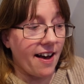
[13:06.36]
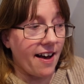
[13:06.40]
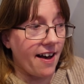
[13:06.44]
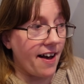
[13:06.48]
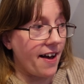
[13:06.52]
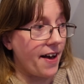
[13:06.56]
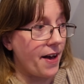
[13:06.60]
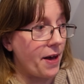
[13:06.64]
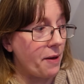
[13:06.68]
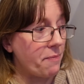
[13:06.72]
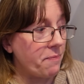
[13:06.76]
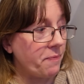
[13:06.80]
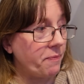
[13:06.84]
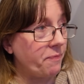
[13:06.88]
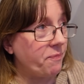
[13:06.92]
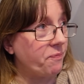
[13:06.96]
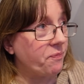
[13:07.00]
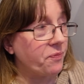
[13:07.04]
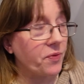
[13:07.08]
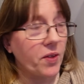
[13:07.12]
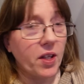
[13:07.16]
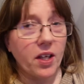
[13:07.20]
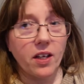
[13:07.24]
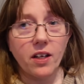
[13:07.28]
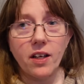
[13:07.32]
I've
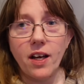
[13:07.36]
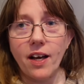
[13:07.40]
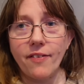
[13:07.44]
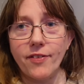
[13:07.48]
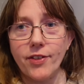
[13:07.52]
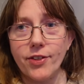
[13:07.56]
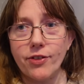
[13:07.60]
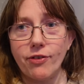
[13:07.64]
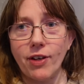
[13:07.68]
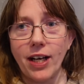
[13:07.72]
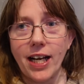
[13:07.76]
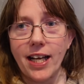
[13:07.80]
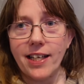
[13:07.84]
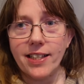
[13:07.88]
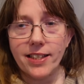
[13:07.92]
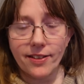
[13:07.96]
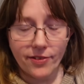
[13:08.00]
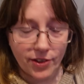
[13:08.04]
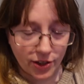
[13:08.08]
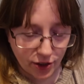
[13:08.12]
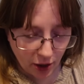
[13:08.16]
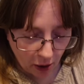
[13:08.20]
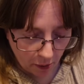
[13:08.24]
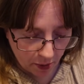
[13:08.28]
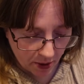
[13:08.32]
just realised I've
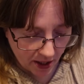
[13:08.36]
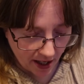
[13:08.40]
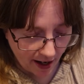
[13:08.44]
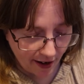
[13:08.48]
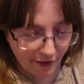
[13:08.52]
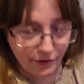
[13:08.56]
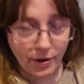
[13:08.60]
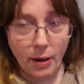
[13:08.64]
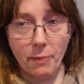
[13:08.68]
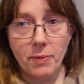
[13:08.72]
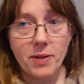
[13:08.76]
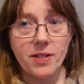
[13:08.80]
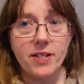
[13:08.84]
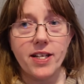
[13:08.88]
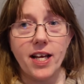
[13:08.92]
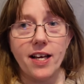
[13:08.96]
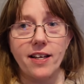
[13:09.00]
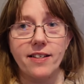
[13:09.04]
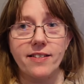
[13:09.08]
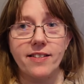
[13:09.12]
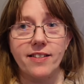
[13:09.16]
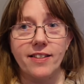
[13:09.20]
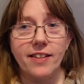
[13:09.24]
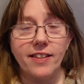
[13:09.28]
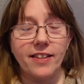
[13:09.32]
stopped halfway up the
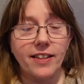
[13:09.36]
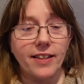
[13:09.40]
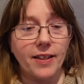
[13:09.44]
stairs.